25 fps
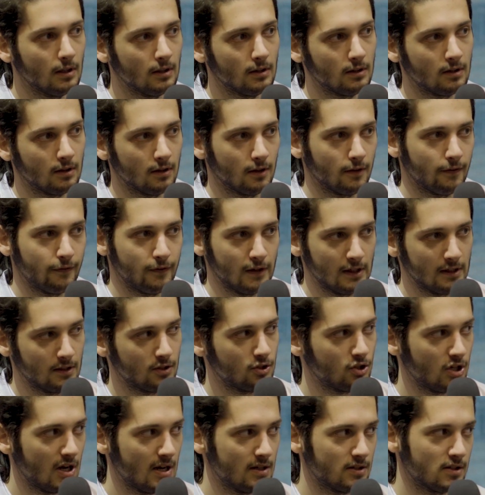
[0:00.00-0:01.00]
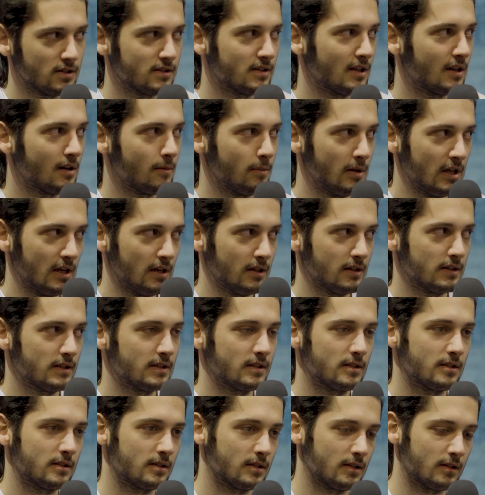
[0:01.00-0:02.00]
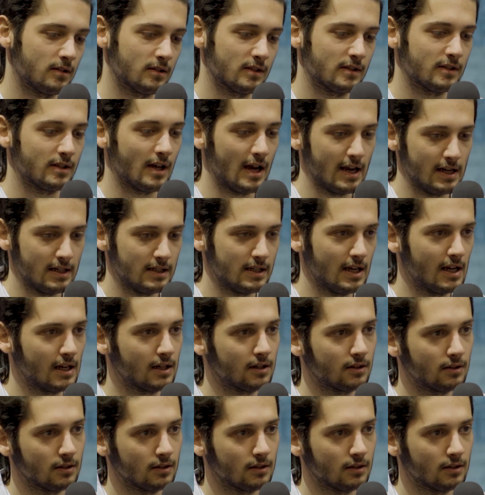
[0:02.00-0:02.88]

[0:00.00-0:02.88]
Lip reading: The thing that changes that a bit is the side deck